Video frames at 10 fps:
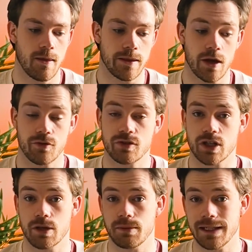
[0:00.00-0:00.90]
The other is
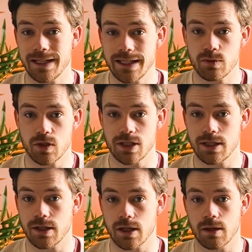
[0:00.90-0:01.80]
going to be leads, which is
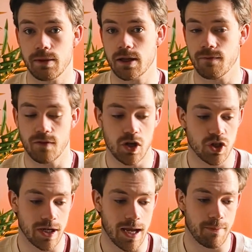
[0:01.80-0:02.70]
either going to be a
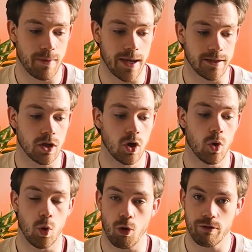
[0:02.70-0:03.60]
conversion campaign
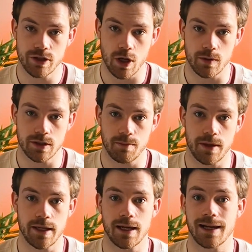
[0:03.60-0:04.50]
or it's going to
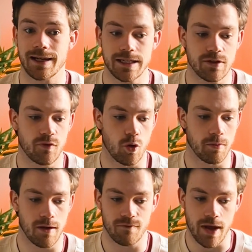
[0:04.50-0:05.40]
be a lead
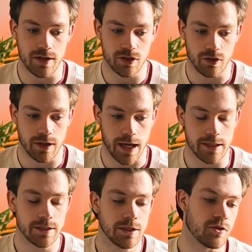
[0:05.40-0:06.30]
form event,
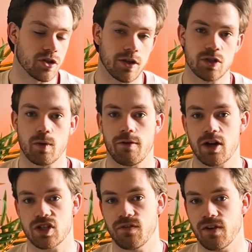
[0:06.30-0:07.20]
okay? So this is where they're
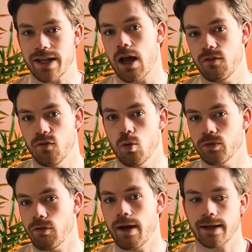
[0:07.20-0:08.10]
actually filling out a form
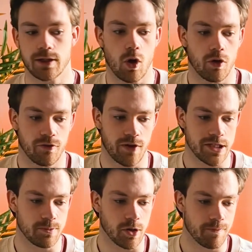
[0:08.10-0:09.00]
directly on
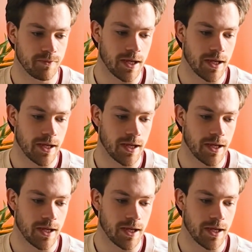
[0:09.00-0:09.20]
Facebook.